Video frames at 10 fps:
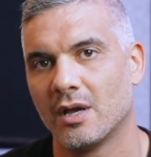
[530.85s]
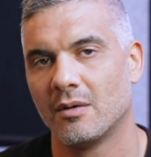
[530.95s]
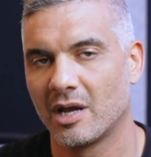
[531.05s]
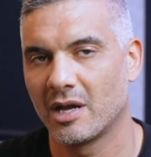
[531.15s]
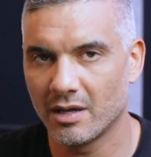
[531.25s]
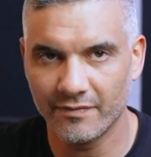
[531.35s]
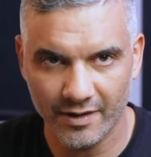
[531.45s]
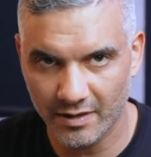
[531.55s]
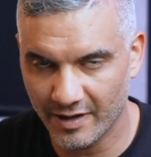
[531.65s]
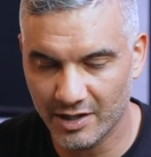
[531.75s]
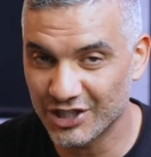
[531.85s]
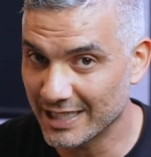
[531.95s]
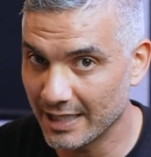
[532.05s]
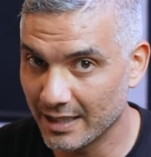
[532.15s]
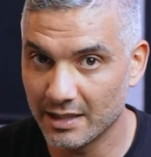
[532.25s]
My unfair advantage,
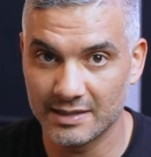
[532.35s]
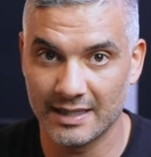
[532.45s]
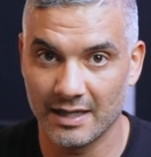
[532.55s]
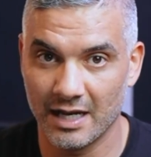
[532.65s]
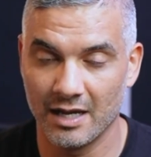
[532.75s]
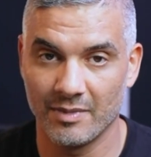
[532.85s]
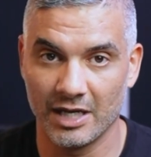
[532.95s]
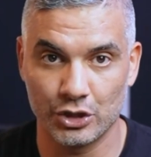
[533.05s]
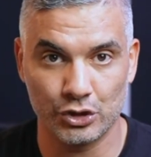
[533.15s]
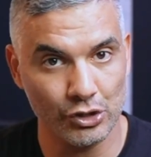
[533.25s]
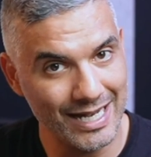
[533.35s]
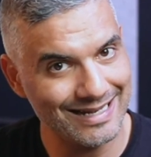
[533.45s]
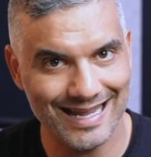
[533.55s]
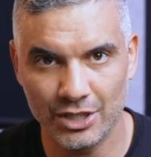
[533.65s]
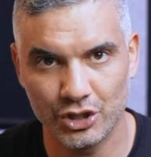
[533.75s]
again, is that I'm a trained
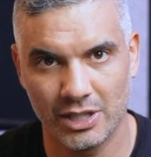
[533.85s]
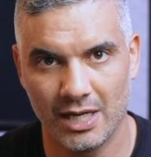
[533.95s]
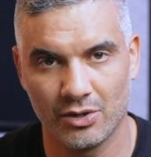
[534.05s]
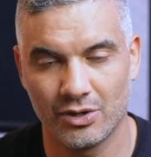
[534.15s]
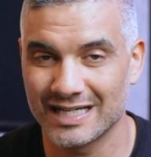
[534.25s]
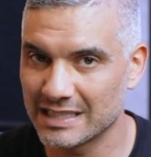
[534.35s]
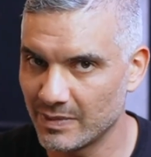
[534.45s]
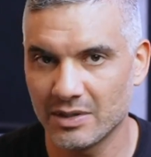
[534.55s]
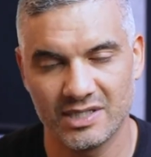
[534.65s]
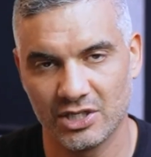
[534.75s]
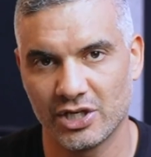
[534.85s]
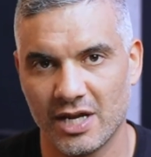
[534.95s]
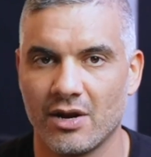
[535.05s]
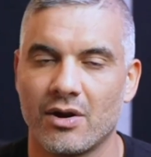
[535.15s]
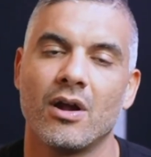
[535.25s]
educator, experienced
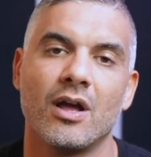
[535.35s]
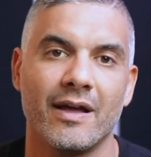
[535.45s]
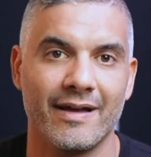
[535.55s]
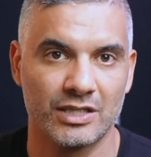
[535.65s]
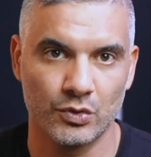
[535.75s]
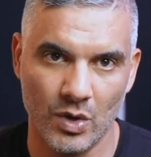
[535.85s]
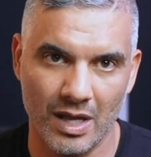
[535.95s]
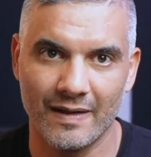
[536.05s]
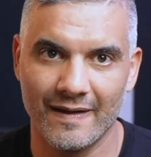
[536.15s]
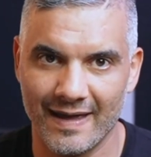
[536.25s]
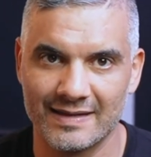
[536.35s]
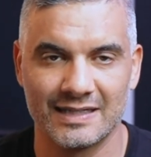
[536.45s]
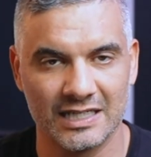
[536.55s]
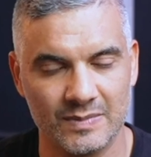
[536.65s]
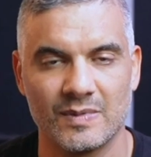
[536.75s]
educator, as well as an
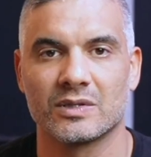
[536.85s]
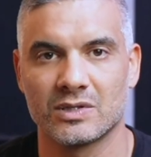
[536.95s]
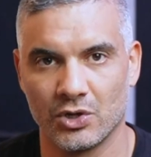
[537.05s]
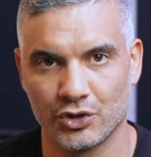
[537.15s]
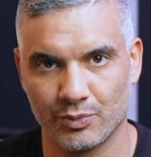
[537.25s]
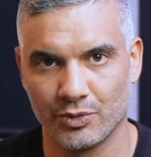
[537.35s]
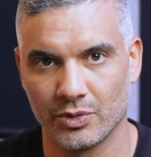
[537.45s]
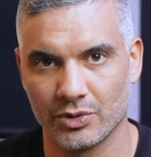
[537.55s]
experienced entrepreneur.